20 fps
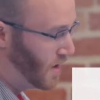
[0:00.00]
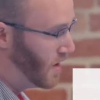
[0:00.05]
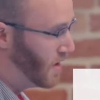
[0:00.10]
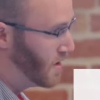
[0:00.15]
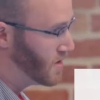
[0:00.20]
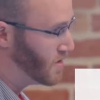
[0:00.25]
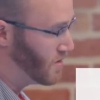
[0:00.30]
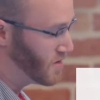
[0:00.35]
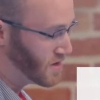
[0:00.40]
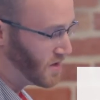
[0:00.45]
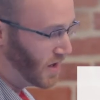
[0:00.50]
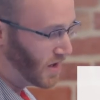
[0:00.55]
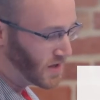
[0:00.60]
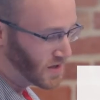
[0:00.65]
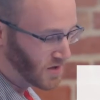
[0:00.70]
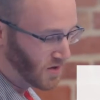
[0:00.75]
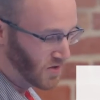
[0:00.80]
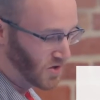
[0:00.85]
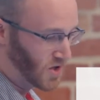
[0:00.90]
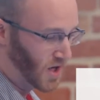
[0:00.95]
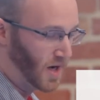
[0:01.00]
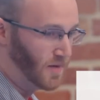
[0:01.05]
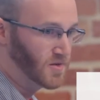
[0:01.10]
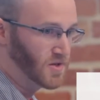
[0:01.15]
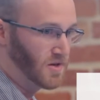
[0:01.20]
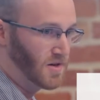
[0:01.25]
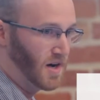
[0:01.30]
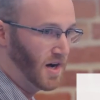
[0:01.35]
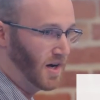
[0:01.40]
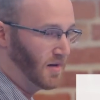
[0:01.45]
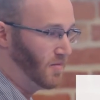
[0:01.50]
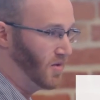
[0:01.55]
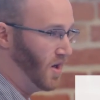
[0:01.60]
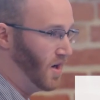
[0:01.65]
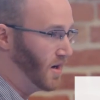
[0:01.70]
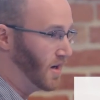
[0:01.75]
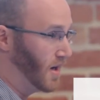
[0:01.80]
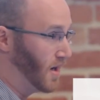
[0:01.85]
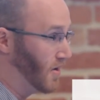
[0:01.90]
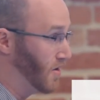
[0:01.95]
So as long as your jobs are
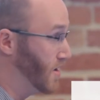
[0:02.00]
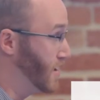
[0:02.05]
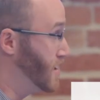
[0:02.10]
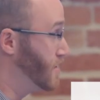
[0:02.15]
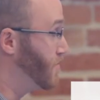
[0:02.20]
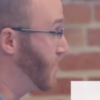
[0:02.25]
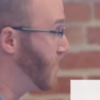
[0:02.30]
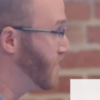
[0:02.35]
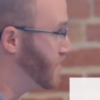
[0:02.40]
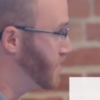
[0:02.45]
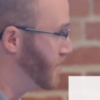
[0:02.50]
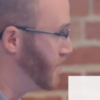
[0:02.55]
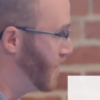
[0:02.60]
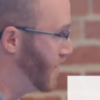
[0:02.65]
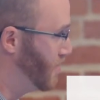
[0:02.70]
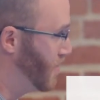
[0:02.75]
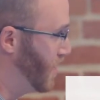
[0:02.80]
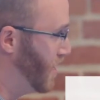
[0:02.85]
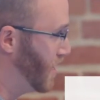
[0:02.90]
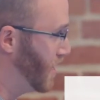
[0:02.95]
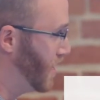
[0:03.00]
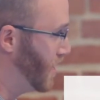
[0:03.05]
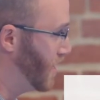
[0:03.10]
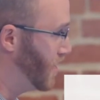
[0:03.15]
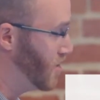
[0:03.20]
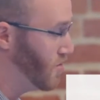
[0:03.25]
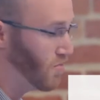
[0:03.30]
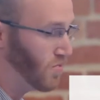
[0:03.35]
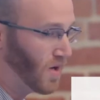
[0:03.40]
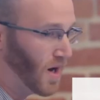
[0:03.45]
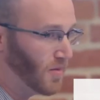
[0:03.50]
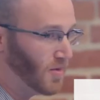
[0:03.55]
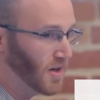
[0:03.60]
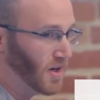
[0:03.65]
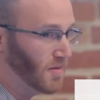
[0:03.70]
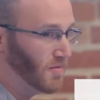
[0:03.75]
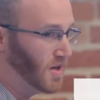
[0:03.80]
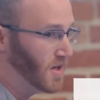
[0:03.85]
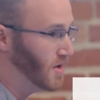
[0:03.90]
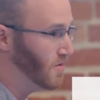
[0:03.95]
non-blocking, or at least partially non-blocking, you probably can
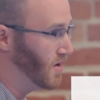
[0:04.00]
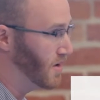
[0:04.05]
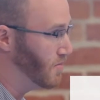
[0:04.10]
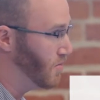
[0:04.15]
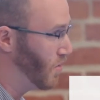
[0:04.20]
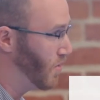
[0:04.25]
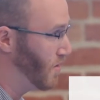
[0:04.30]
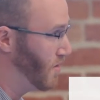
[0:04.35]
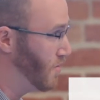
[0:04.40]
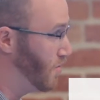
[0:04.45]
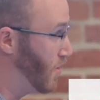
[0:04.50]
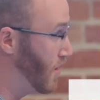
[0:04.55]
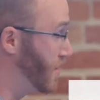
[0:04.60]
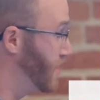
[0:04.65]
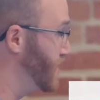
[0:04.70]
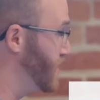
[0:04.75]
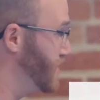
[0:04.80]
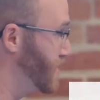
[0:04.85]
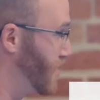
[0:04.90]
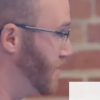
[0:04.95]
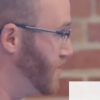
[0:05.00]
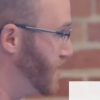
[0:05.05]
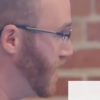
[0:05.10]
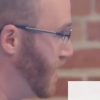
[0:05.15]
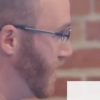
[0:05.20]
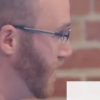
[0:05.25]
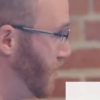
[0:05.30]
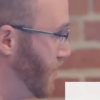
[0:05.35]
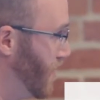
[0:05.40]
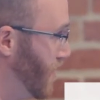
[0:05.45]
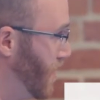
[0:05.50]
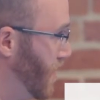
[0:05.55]
be doing more than one at the same time.